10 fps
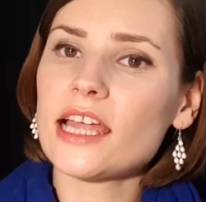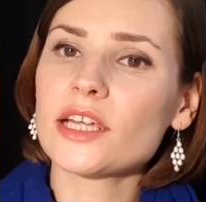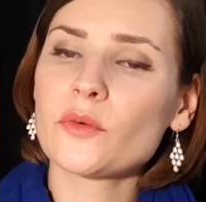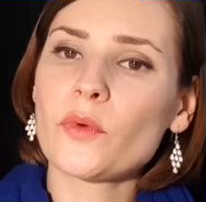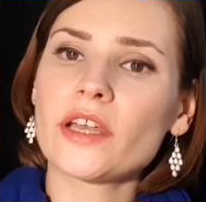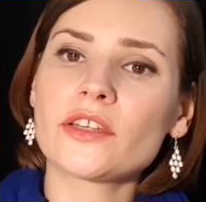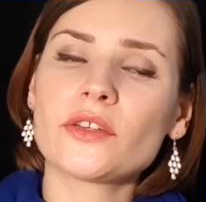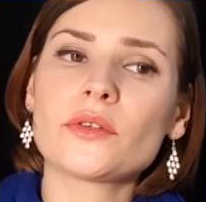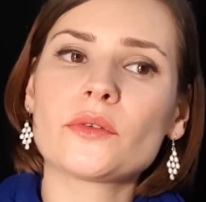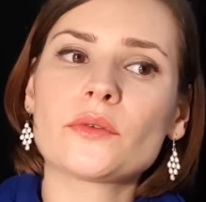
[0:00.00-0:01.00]
when
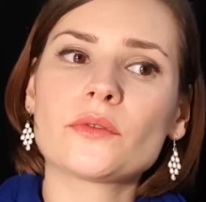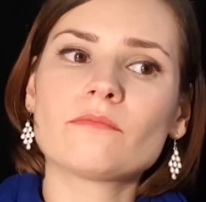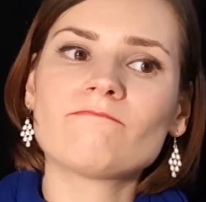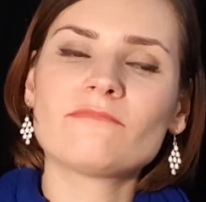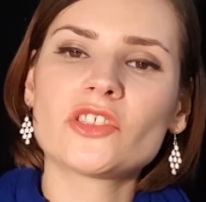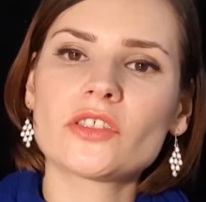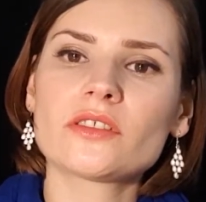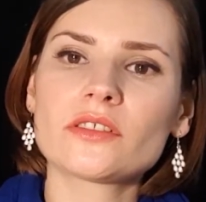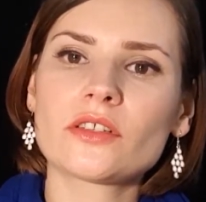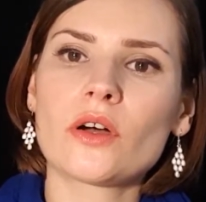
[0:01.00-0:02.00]
you
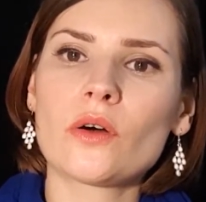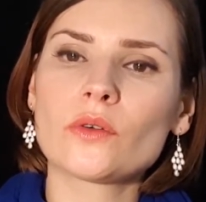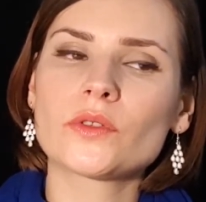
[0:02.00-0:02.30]
shouldn't go